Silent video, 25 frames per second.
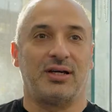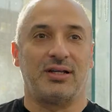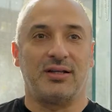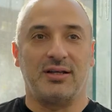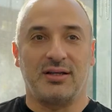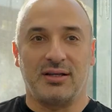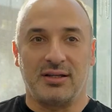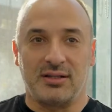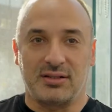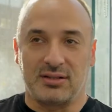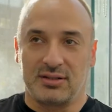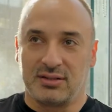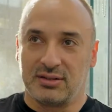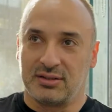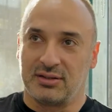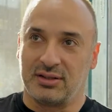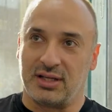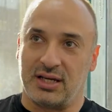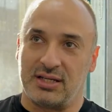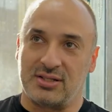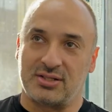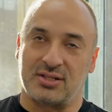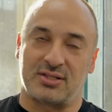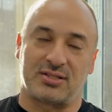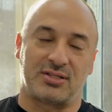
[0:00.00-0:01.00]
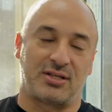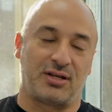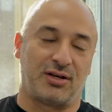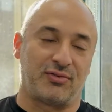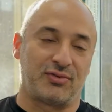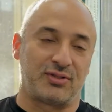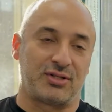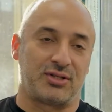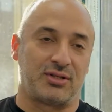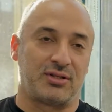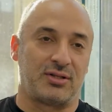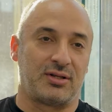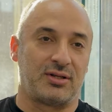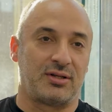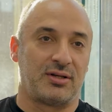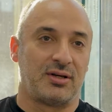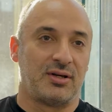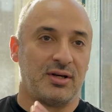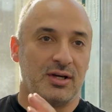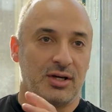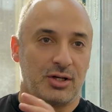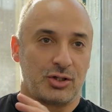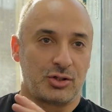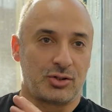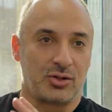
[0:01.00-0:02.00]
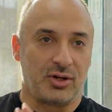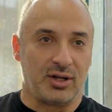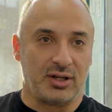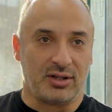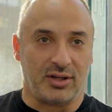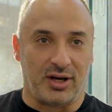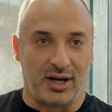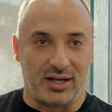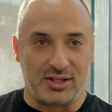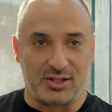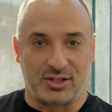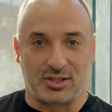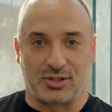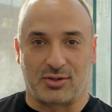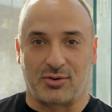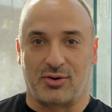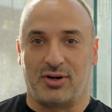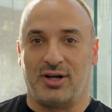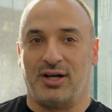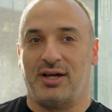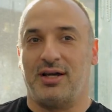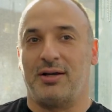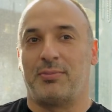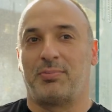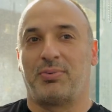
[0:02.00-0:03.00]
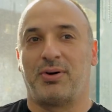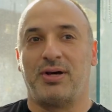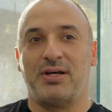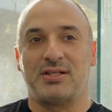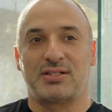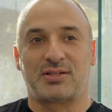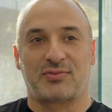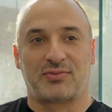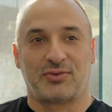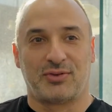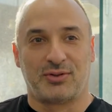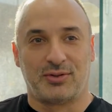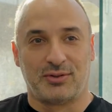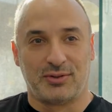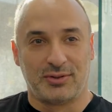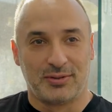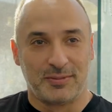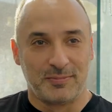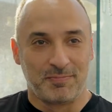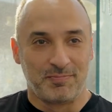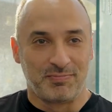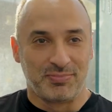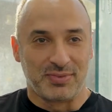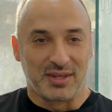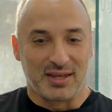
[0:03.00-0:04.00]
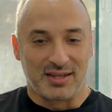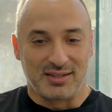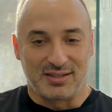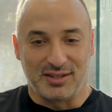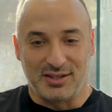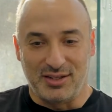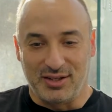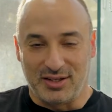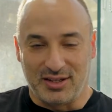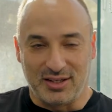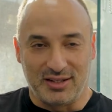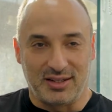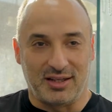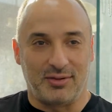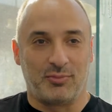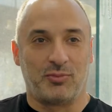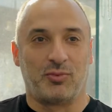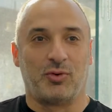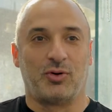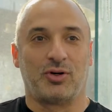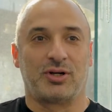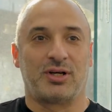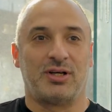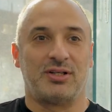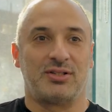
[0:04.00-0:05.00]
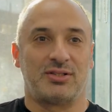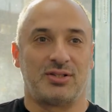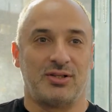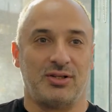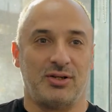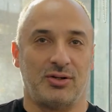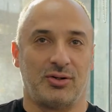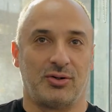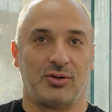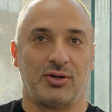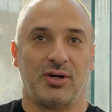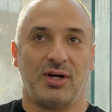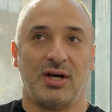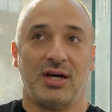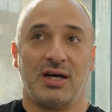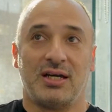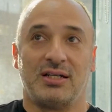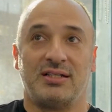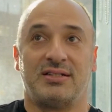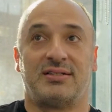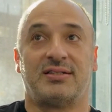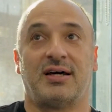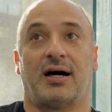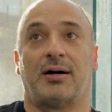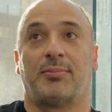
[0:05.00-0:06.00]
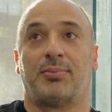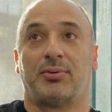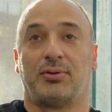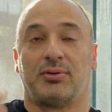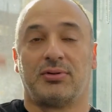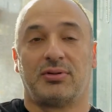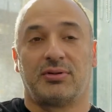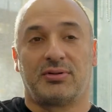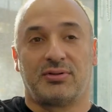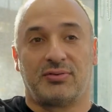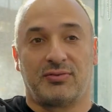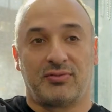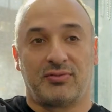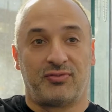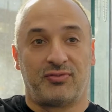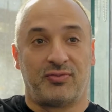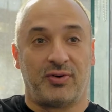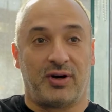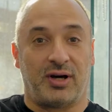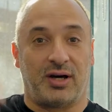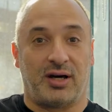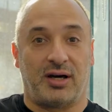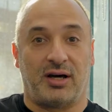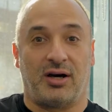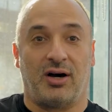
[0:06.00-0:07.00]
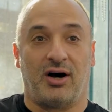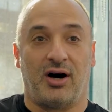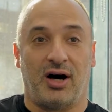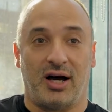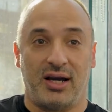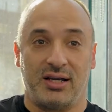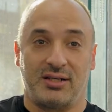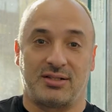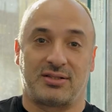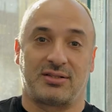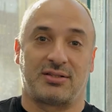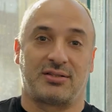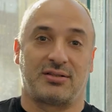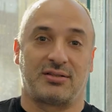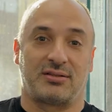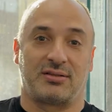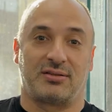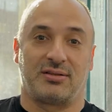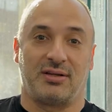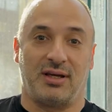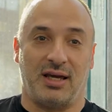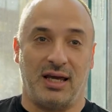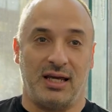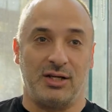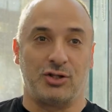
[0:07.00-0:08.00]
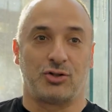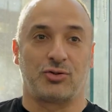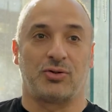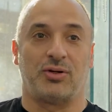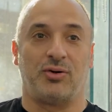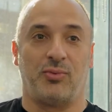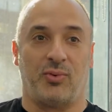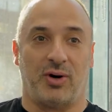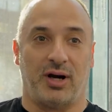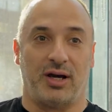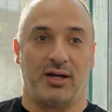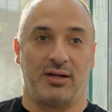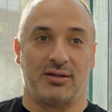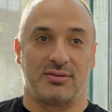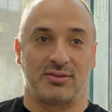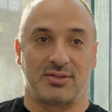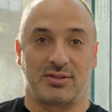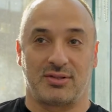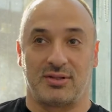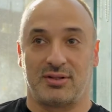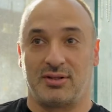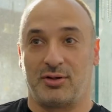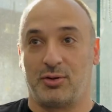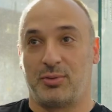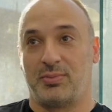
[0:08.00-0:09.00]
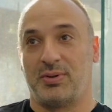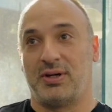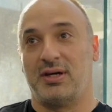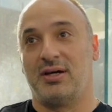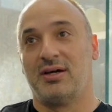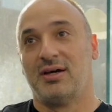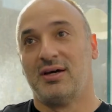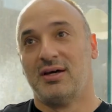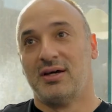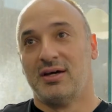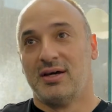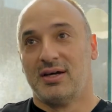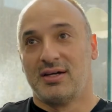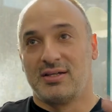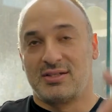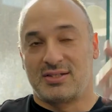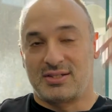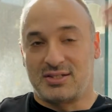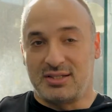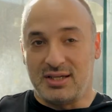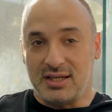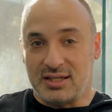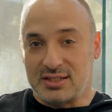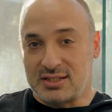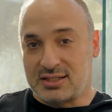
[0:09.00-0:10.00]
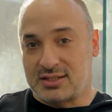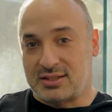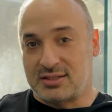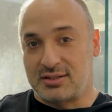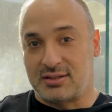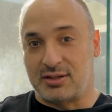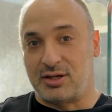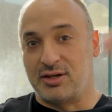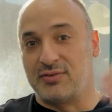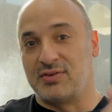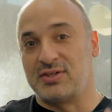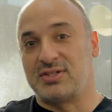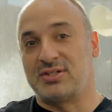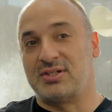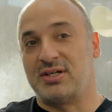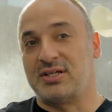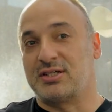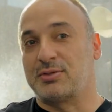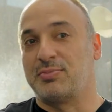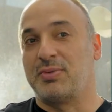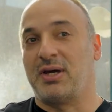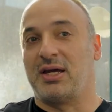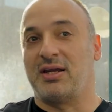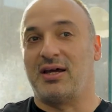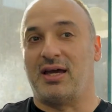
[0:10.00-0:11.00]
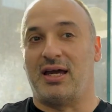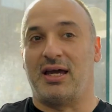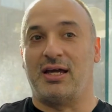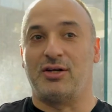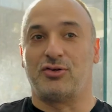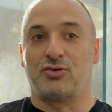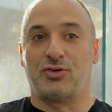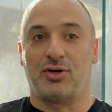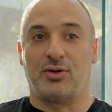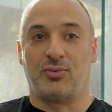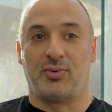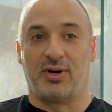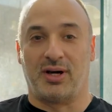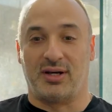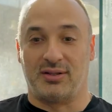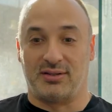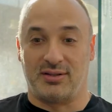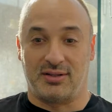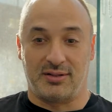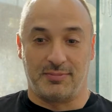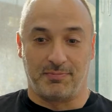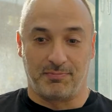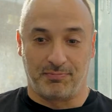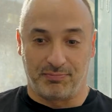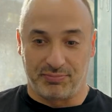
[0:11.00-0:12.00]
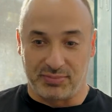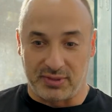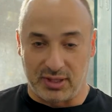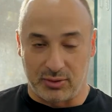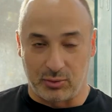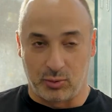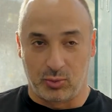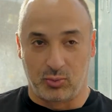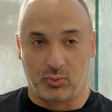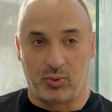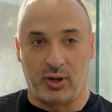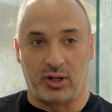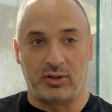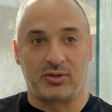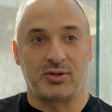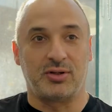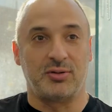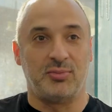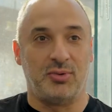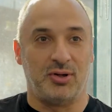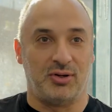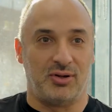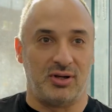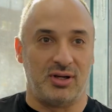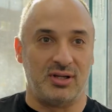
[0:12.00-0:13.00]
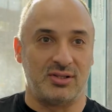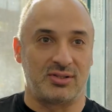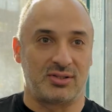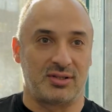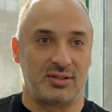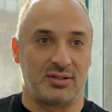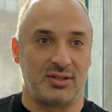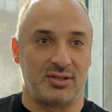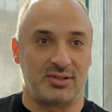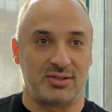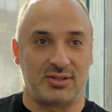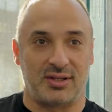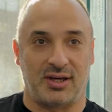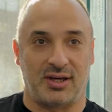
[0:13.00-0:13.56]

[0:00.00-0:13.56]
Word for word: it, it lends itself to the tree-lined street, peaceful, that you can then walk into your double uh, height entryway. So there will be six, over six metre entryway that, that will welcome you into these